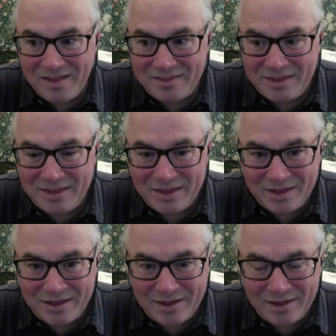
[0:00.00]
the
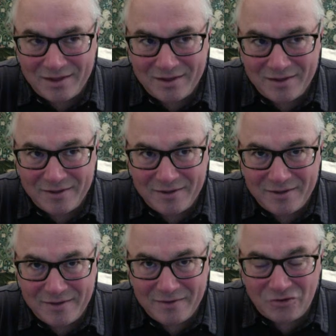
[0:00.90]
uh,
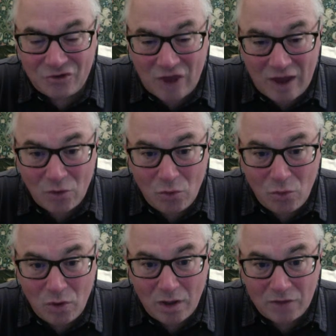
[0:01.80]
shadow
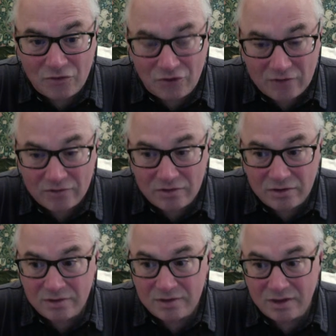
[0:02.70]
uh,
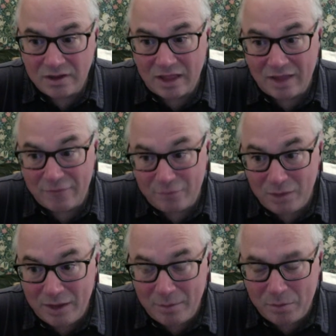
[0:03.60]
chancellor, the guy from
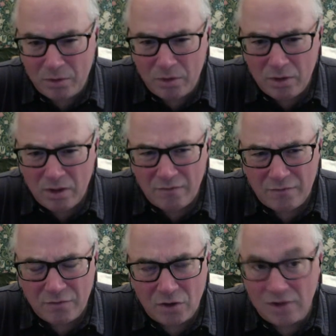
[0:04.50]
Labor,
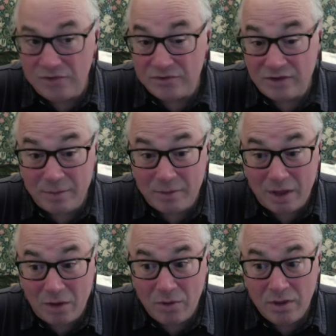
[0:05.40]
forgot his name
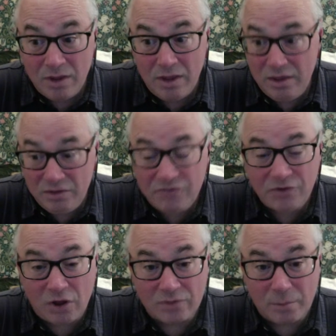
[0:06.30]
now. He's
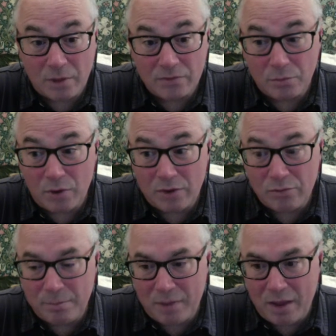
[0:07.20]
talked about the
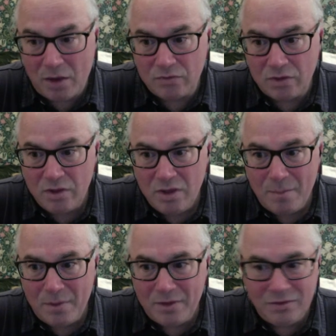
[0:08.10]
Bradbury pound,
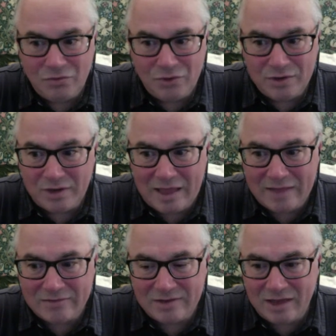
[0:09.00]
but during the
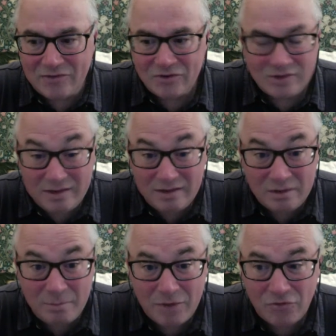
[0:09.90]
last election, they
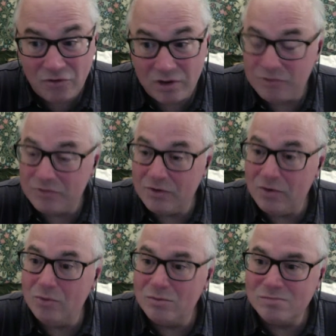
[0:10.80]
didn't mention it.
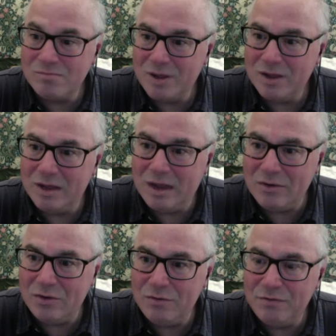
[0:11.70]
So I don't
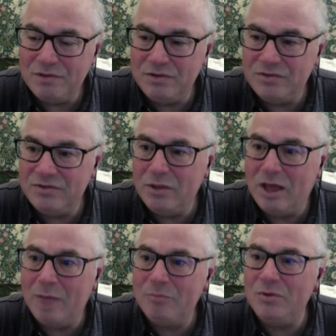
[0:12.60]
know if they're still
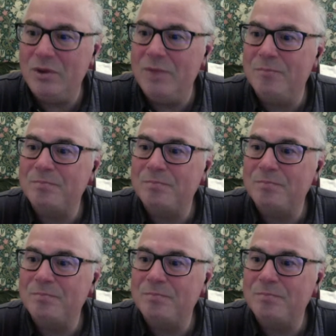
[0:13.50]
up to it.